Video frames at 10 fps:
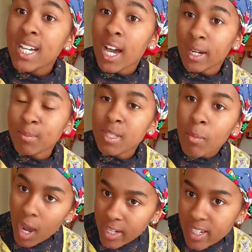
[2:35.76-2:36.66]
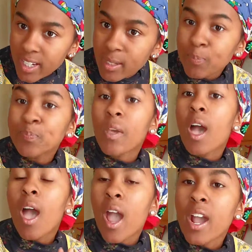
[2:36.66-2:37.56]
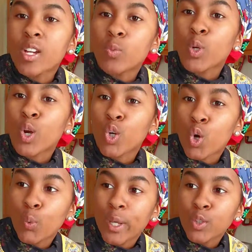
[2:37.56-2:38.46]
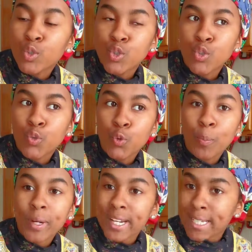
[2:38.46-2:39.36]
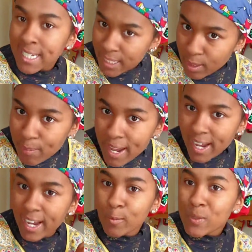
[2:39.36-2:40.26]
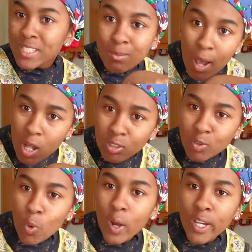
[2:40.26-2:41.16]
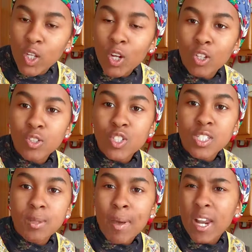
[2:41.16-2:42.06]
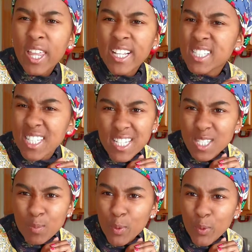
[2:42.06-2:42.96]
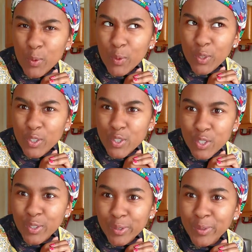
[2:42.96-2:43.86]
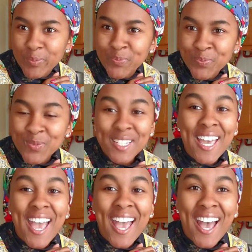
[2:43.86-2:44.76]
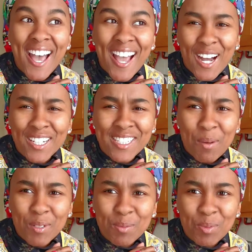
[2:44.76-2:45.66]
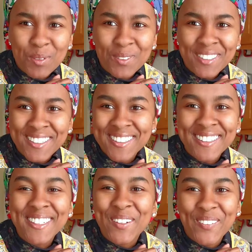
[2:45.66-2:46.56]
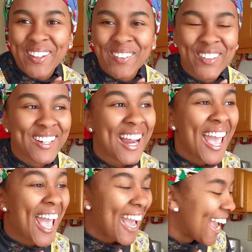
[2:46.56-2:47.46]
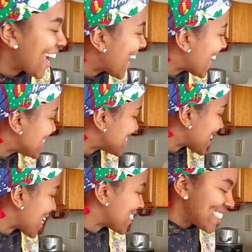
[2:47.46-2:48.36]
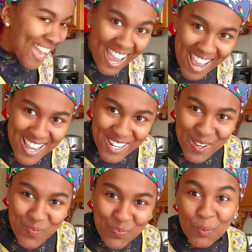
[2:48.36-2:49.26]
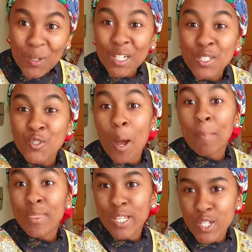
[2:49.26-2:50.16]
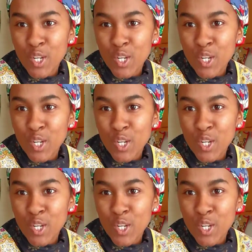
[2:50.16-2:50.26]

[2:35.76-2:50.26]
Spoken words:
cut up some onion, and we're going to put it in the pan with some olive oil, just about like a teaspoon or two, a tablespoon, whatever. And then we're gonna drop in the